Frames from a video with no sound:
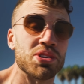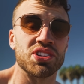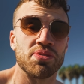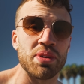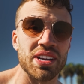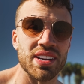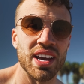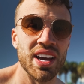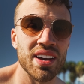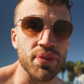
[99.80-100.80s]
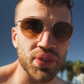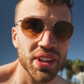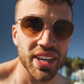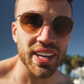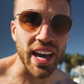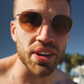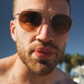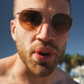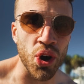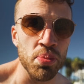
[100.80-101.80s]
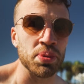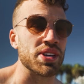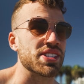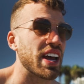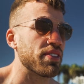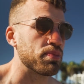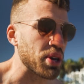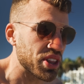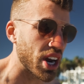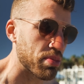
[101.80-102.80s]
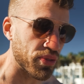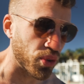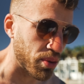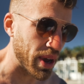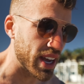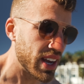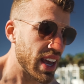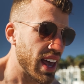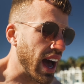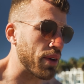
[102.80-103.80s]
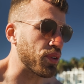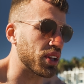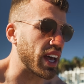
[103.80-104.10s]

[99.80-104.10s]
percent of men, feeling kind of hopeless. And I've been there before, man. I felt